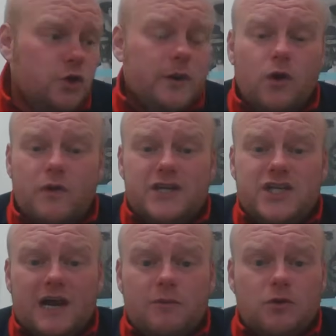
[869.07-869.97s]
do I know that
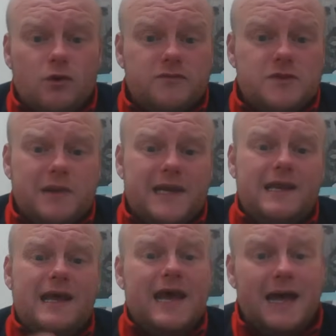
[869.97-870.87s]
Jack would love to play
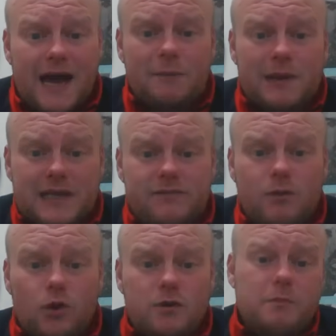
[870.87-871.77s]
there? I believe
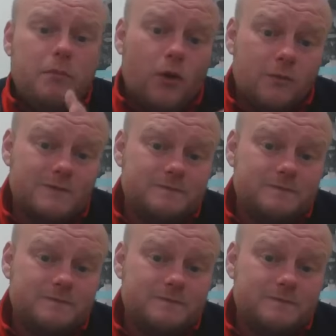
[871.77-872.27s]
he would, but